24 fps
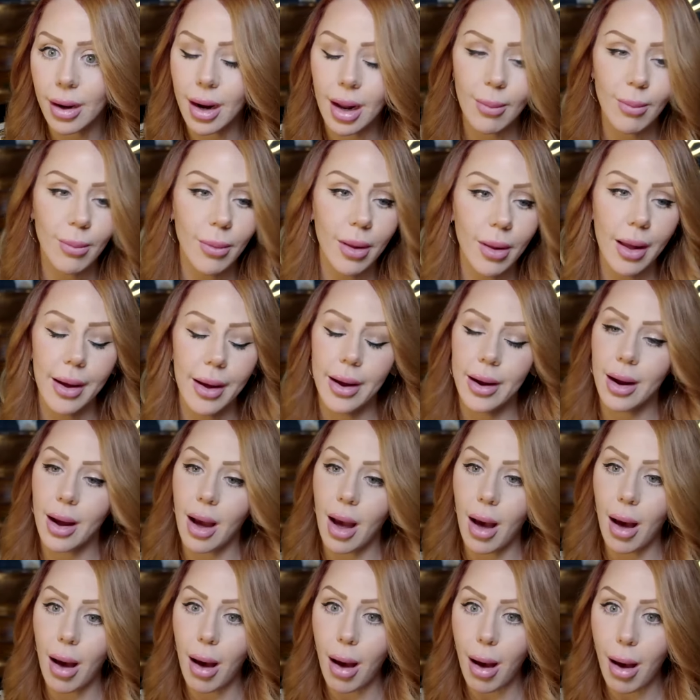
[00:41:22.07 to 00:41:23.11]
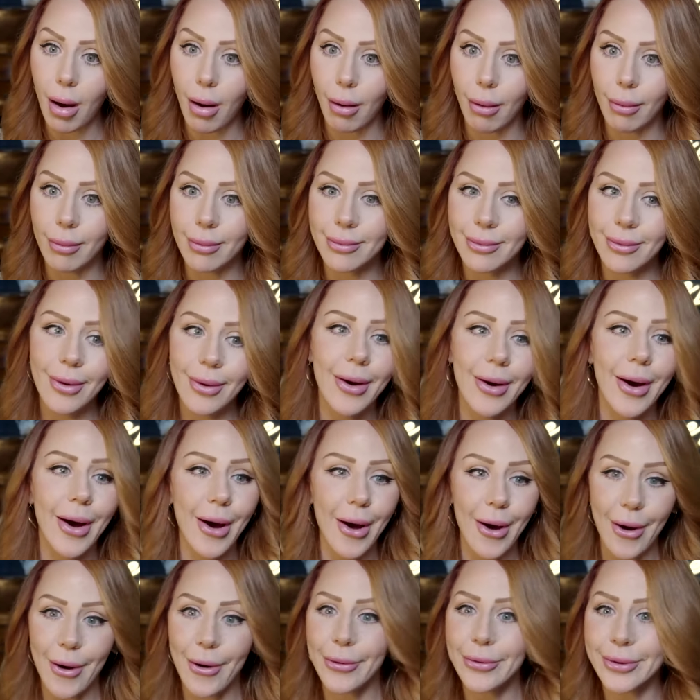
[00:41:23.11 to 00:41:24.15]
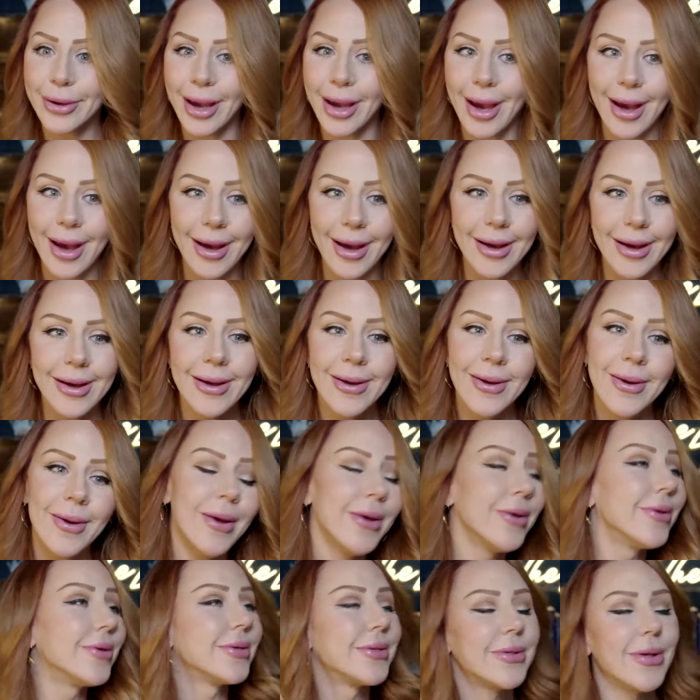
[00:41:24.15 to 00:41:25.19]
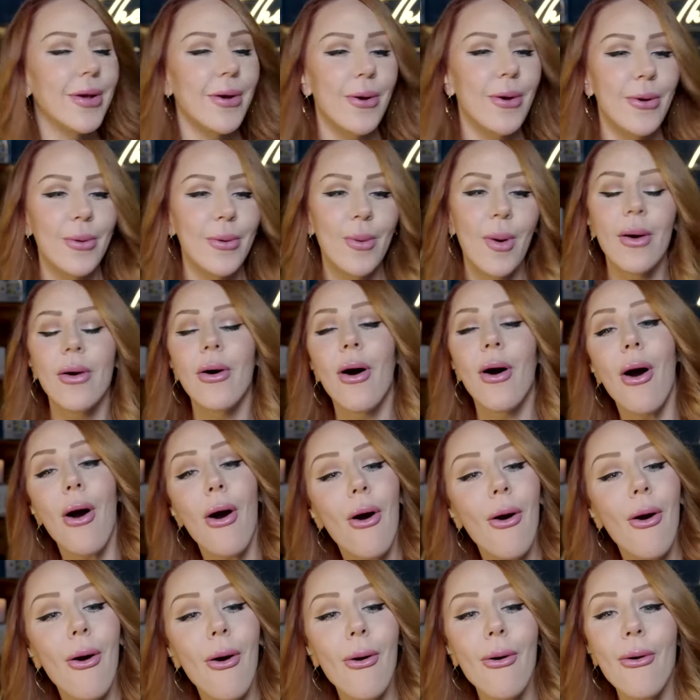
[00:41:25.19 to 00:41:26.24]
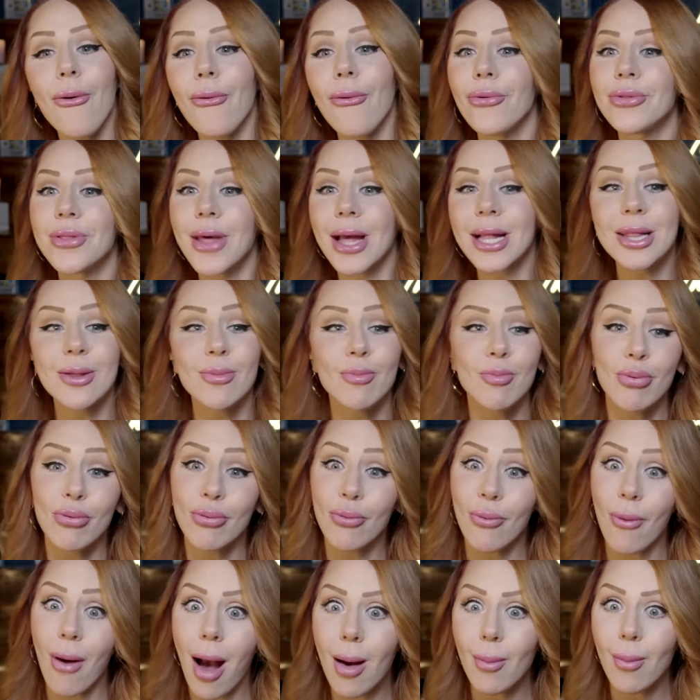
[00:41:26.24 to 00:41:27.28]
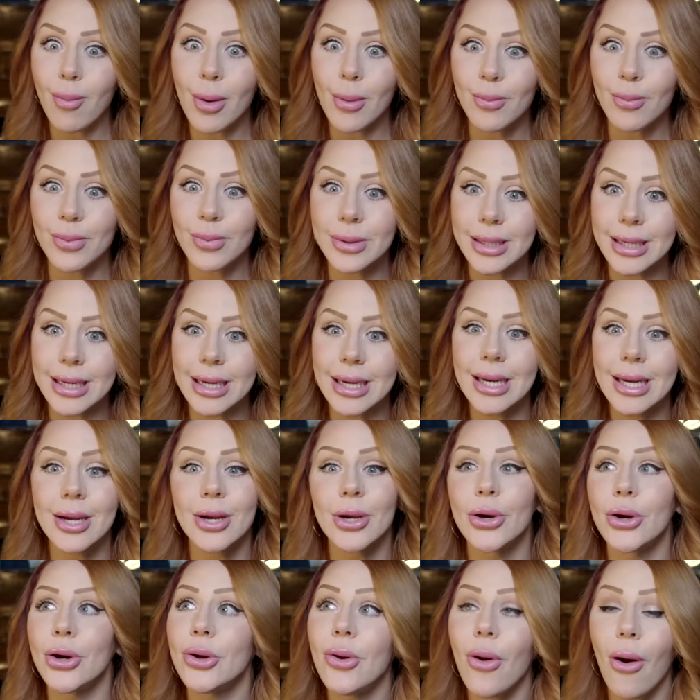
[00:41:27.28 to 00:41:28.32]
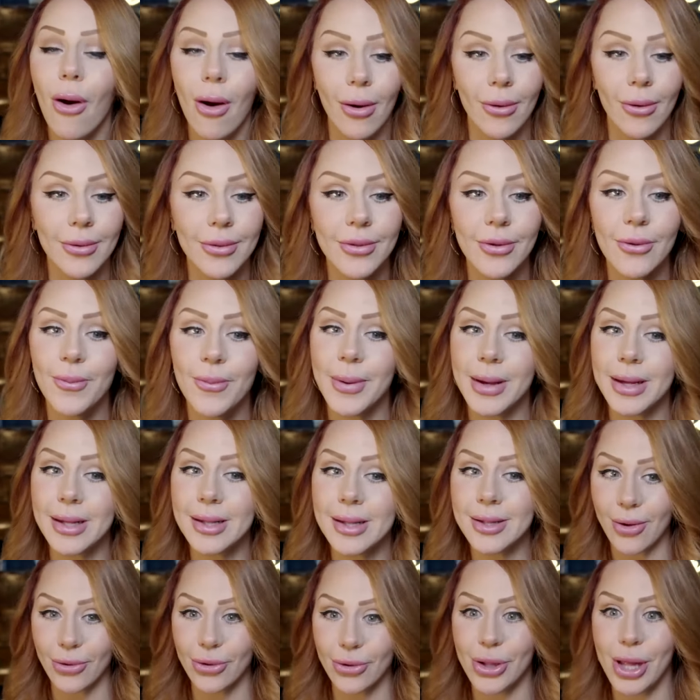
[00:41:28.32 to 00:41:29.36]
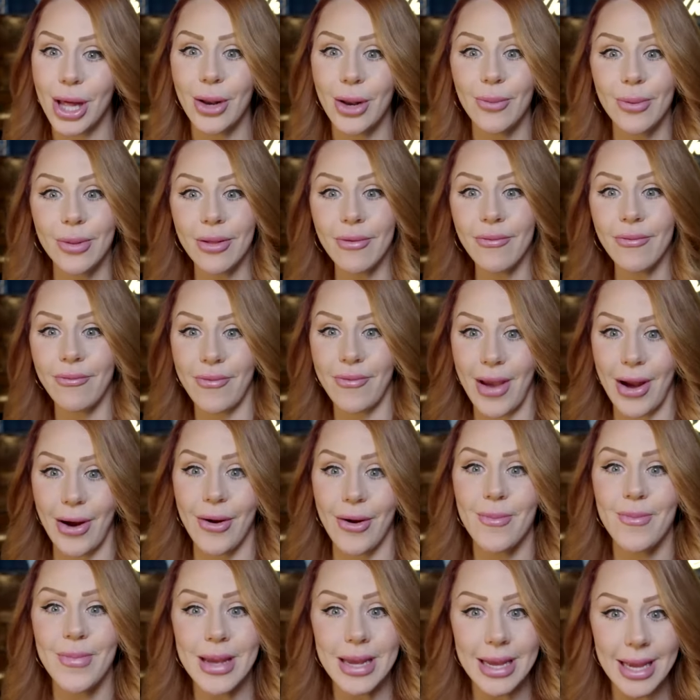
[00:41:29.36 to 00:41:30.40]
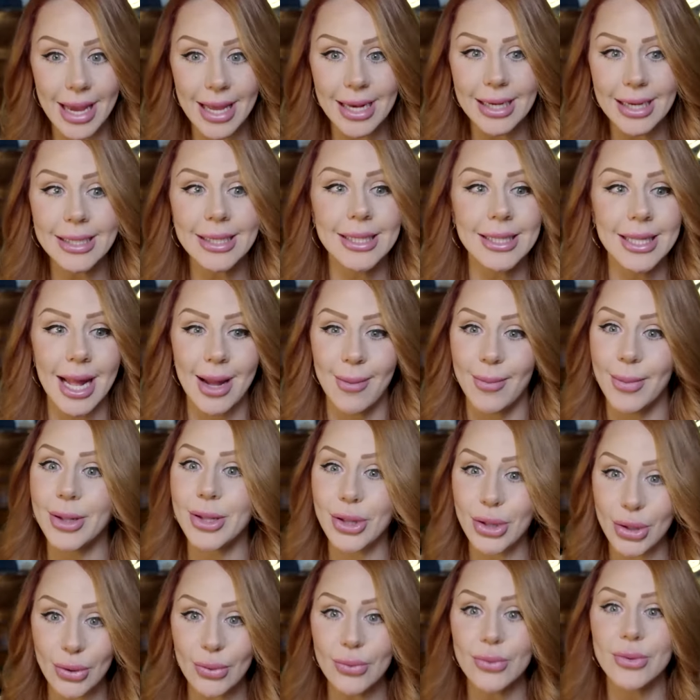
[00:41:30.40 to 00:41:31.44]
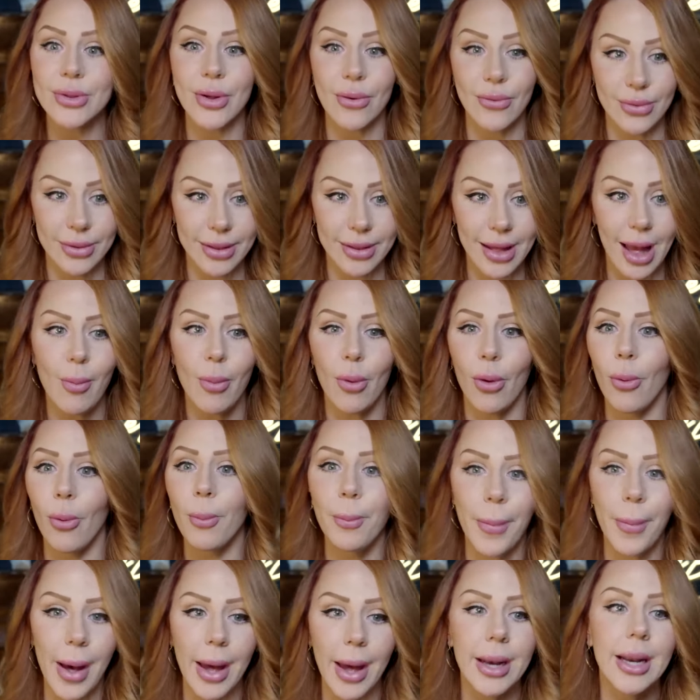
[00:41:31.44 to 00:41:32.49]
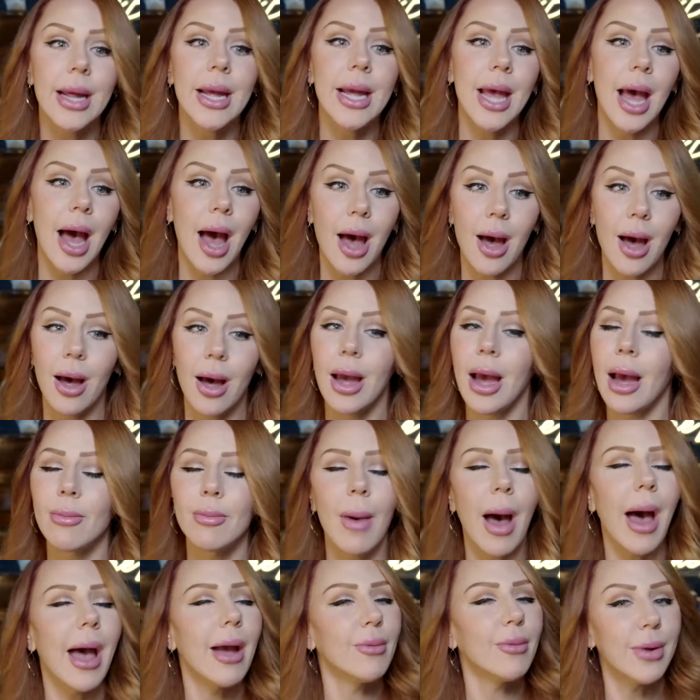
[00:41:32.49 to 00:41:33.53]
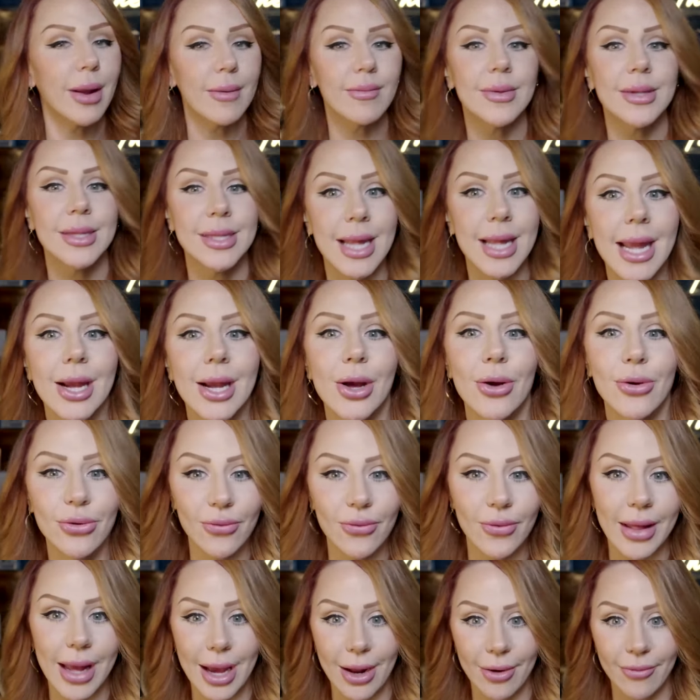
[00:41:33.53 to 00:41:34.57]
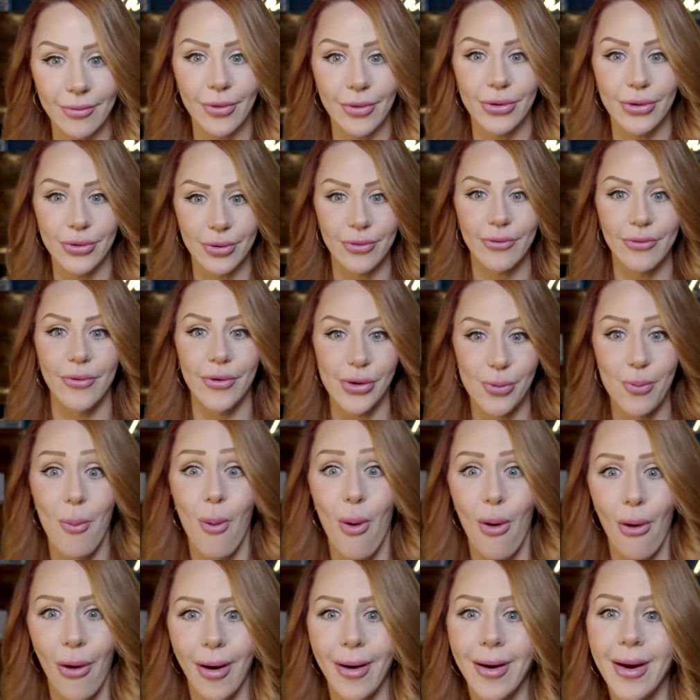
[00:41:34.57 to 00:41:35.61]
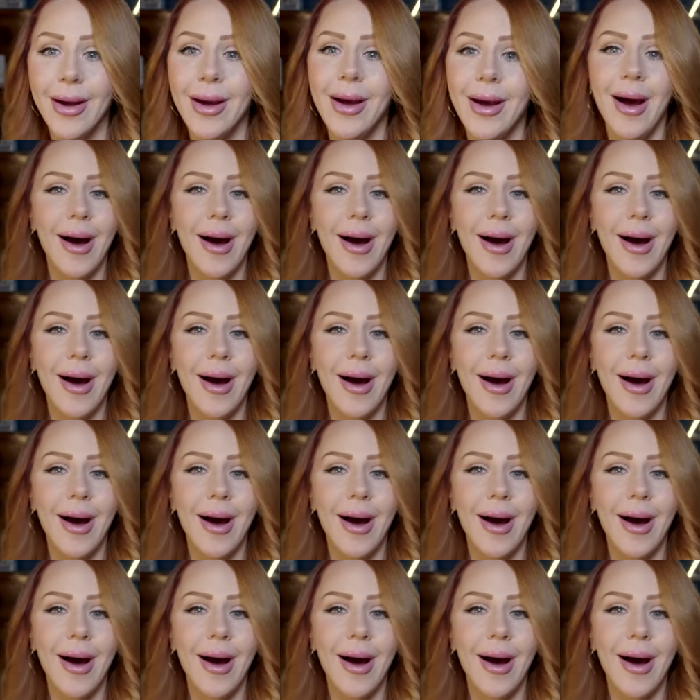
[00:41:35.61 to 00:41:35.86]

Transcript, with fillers: And I'm like, oh, okay. So, oh, that's probably could also be associated with a very beginning statement too. So double, but uh, I, I would have to say it goes for the anniversary for you more.